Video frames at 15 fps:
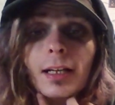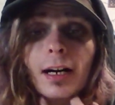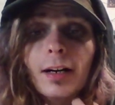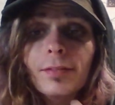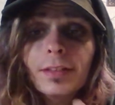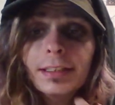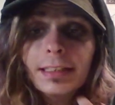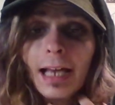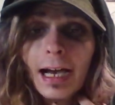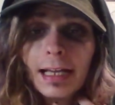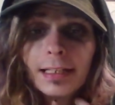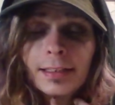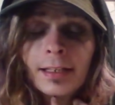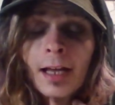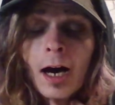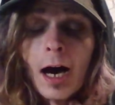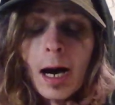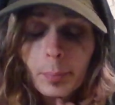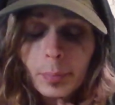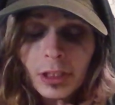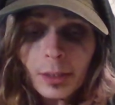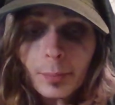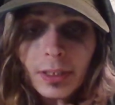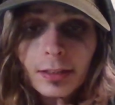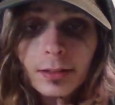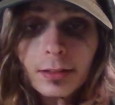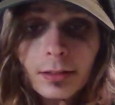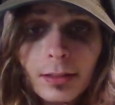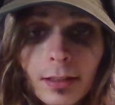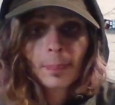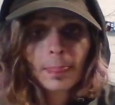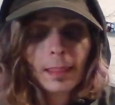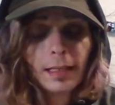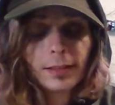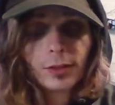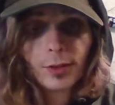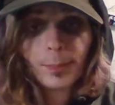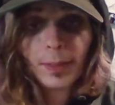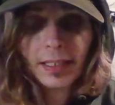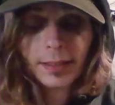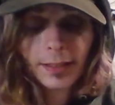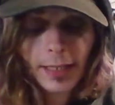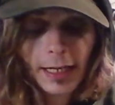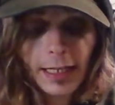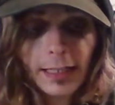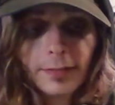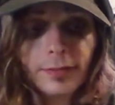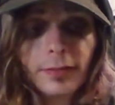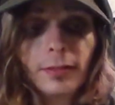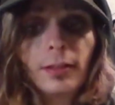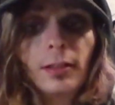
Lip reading: of a dying optimist. It's been tough.